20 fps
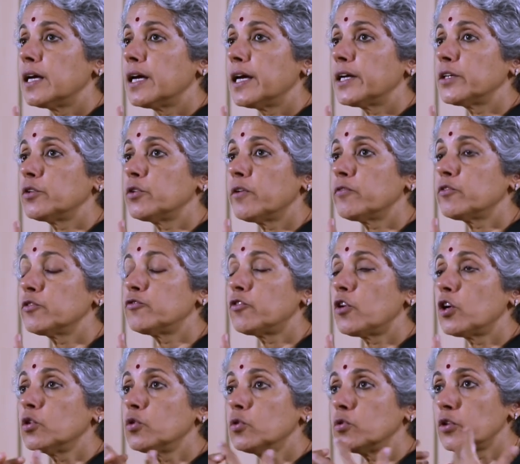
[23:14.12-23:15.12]
and you have to
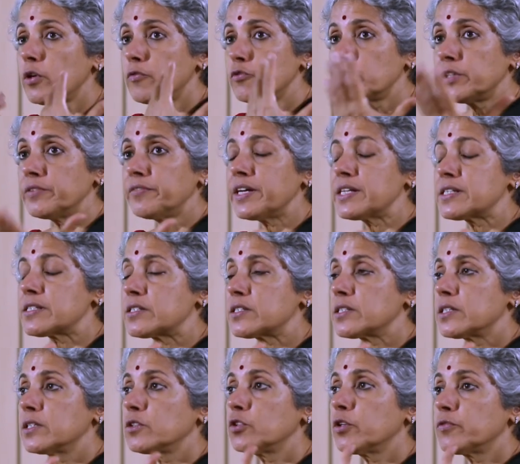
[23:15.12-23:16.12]
follow, you have to
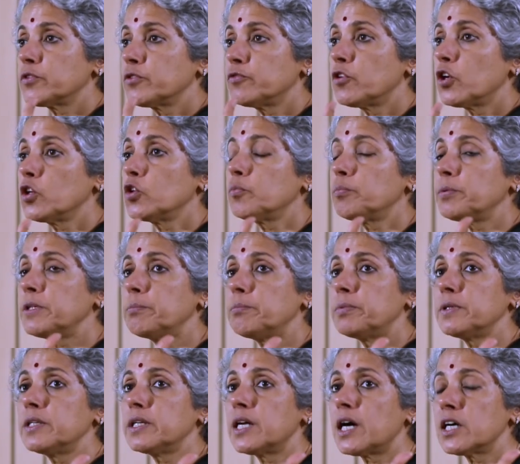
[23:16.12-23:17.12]
invest, you have to follow
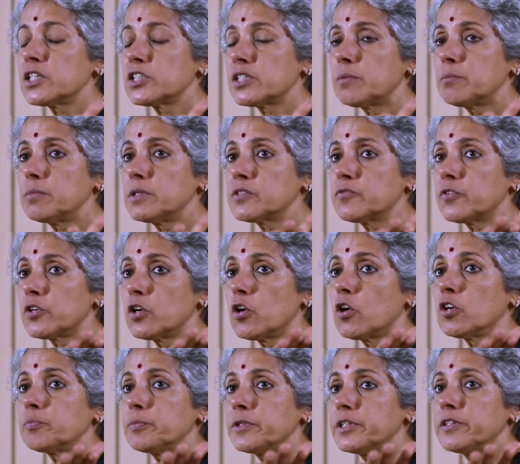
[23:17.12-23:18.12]
people, large numbers for a
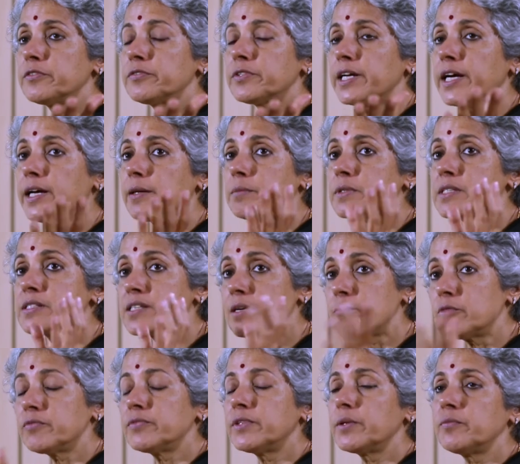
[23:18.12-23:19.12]
long period of time.
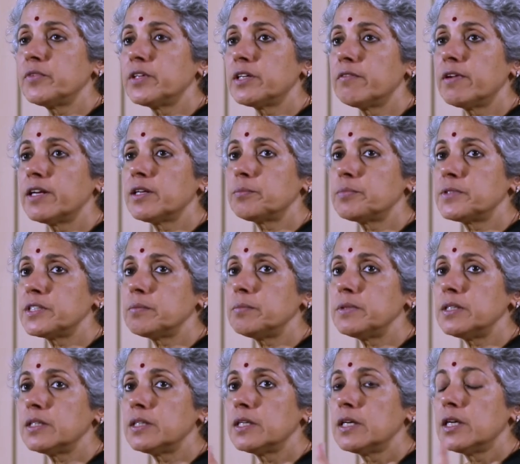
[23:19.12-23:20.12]
Some of them will develop T
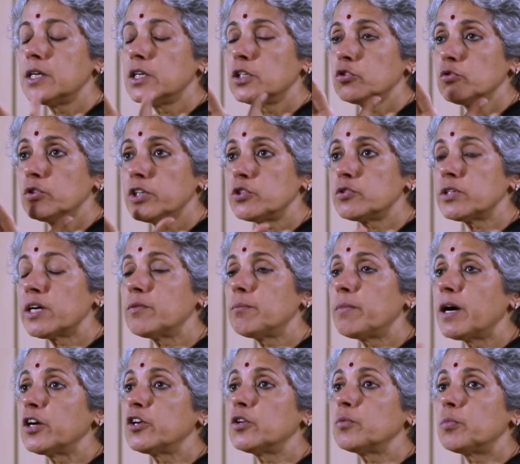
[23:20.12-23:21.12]
B, you need to have a
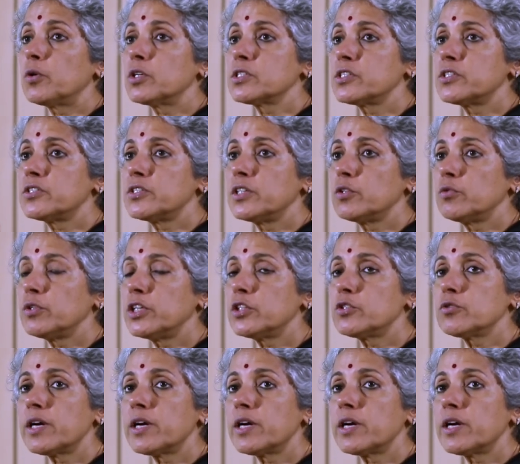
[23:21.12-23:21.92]
biorepository, you need